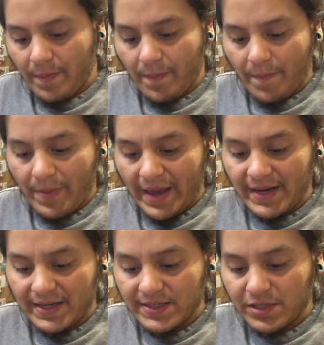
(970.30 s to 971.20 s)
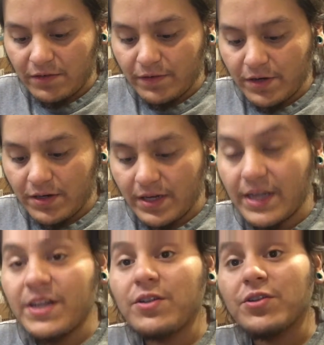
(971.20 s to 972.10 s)
paint in silver,
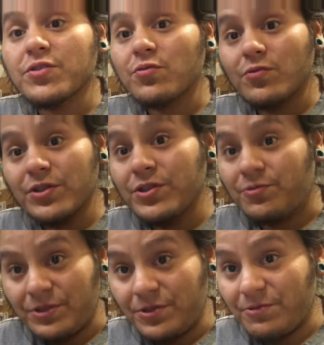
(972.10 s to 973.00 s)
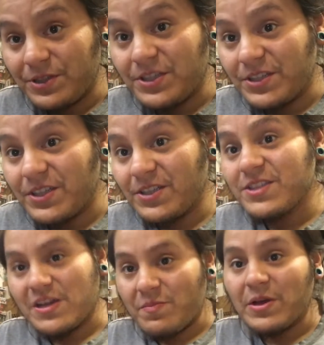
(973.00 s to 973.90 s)
and it looks really, really, really good. It looks
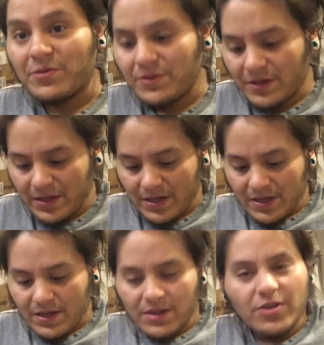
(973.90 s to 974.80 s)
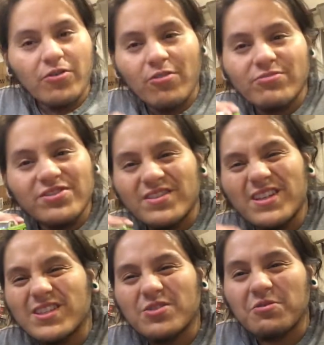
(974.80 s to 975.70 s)
like metal. The chrome just
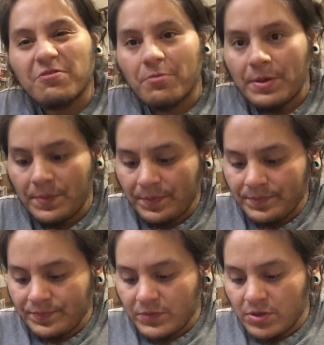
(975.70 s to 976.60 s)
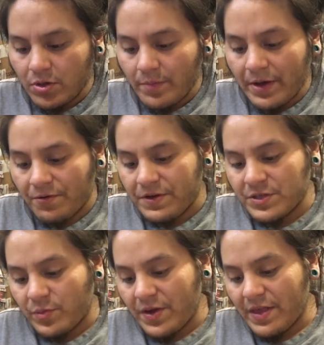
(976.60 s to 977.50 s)
doesn't do it for me, so I might
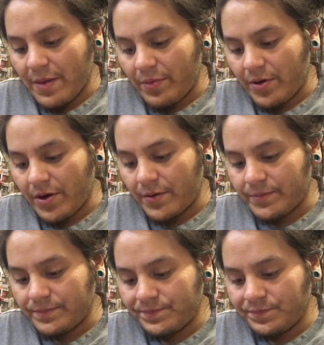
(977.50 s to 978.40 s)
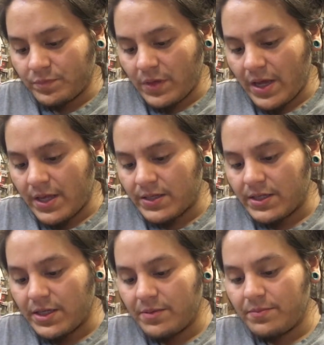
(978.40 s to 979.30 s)
respray that part. And
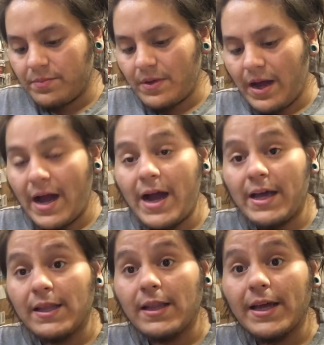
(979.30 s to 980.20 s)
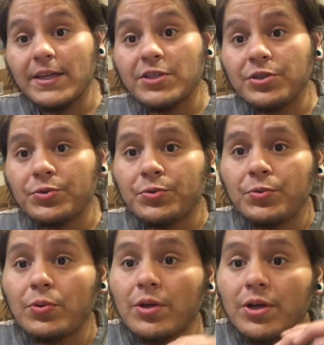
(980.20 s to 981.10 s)
I like
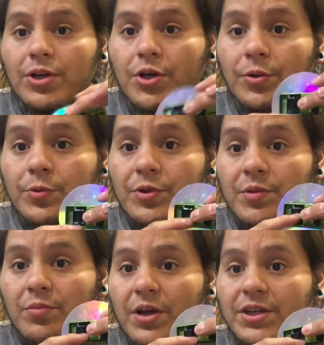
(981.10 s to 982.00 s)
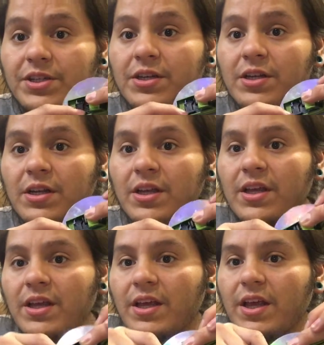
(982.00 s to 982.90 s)
to go in with a brush
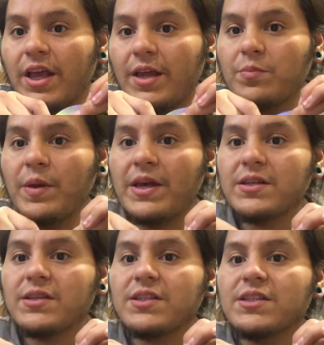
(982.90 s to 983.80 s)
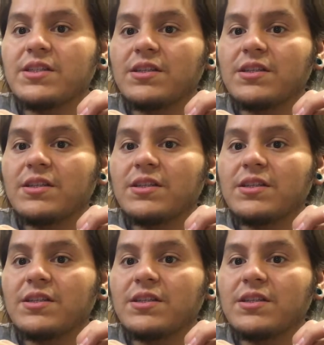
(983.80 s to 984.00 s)
and paint this